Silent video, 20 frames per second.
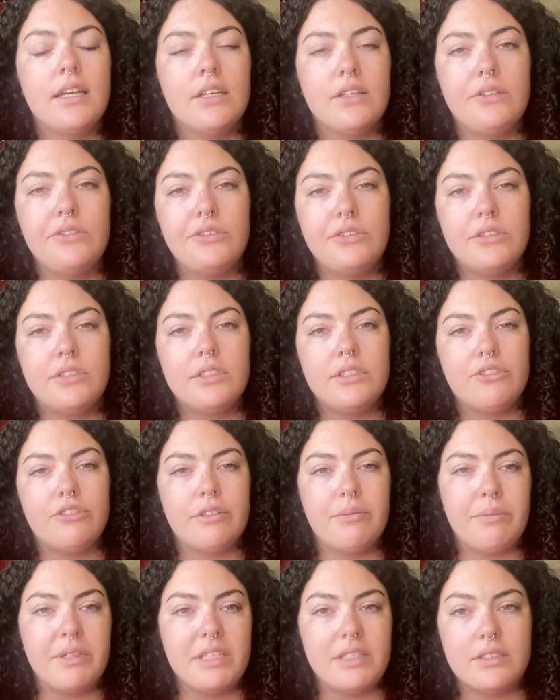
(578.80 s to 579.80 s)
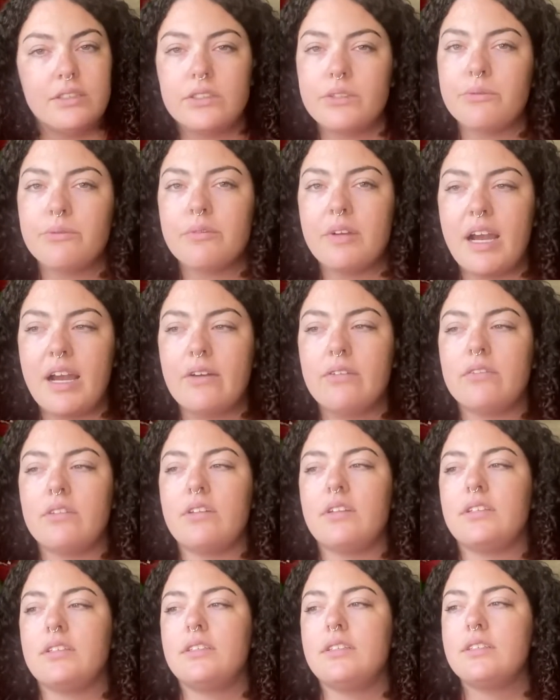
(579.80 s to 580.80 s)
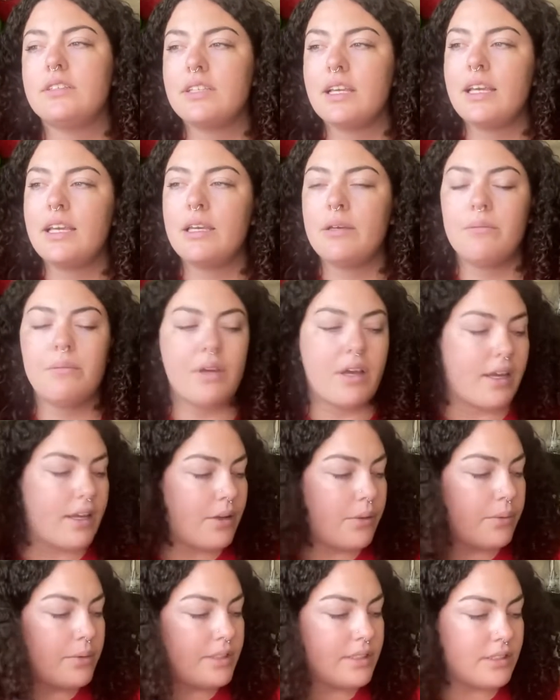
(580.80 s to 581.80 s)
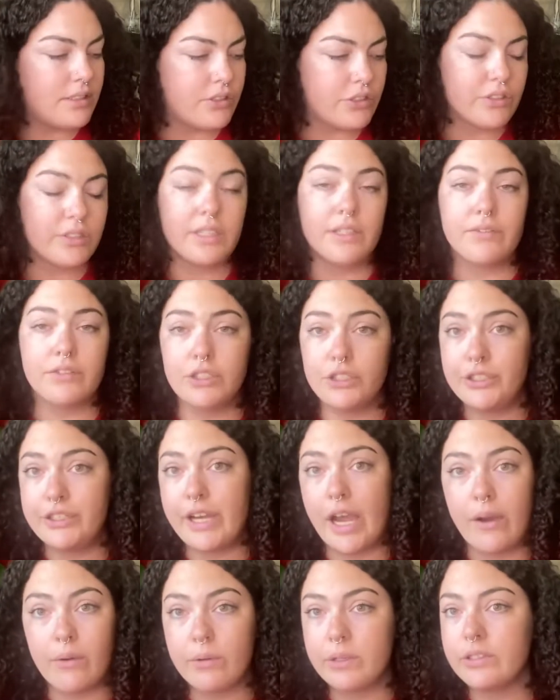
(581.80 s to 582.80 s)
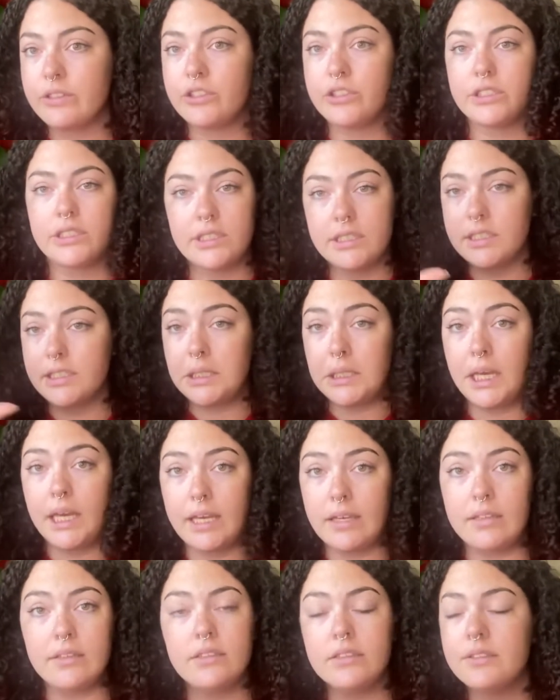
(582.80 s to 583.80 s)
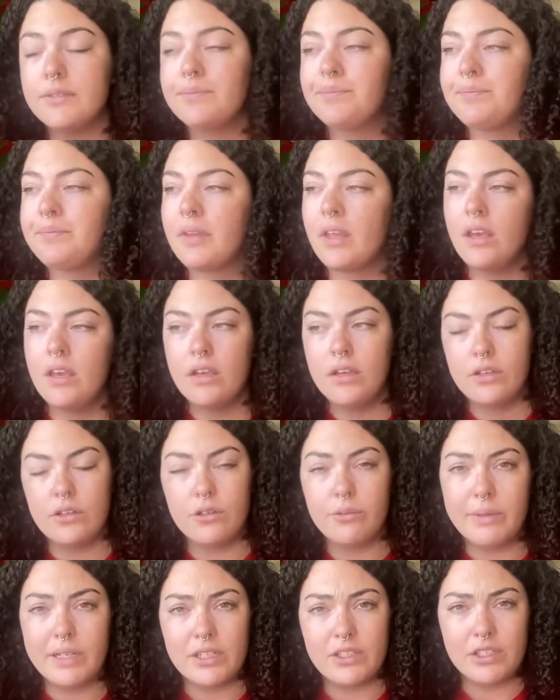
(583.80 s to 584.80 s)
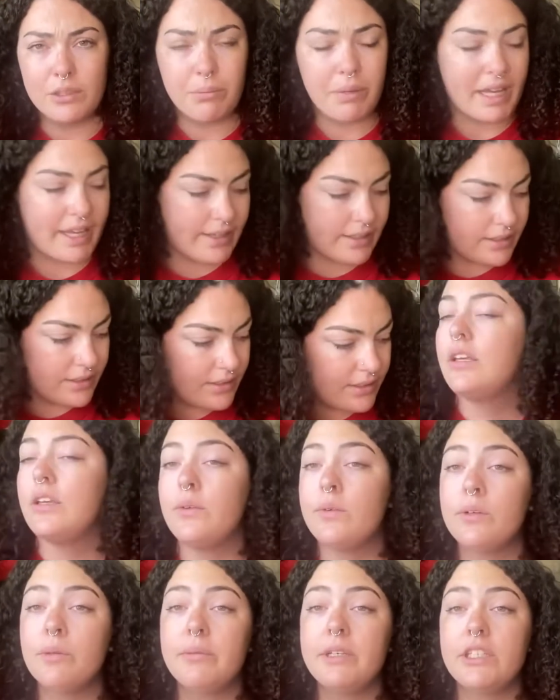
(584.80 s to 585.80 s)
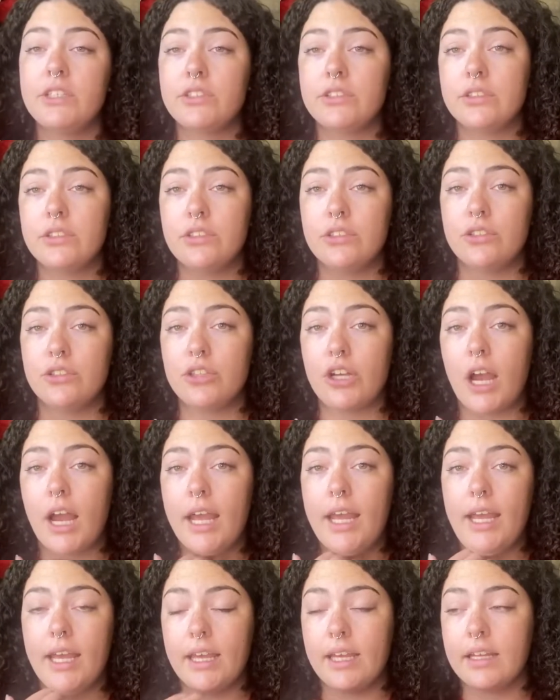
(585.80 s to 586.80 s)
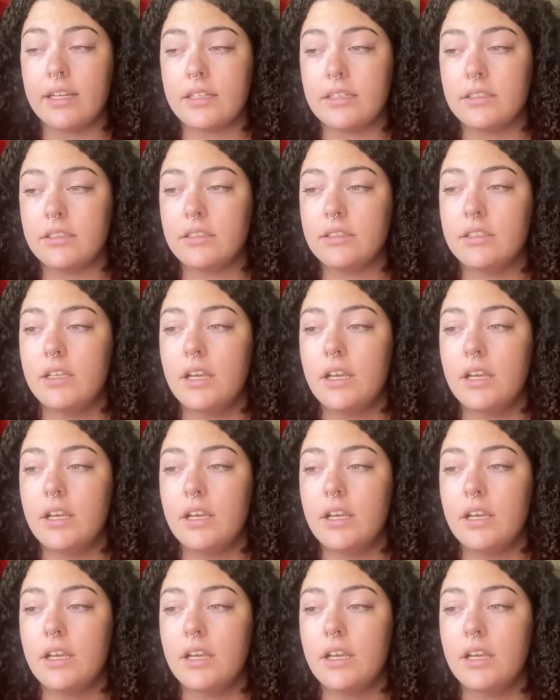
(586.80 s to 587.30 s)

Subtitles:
Usually treatment is around the same. I always just give a shower just in case. No matter the pest, you want to make sure to try and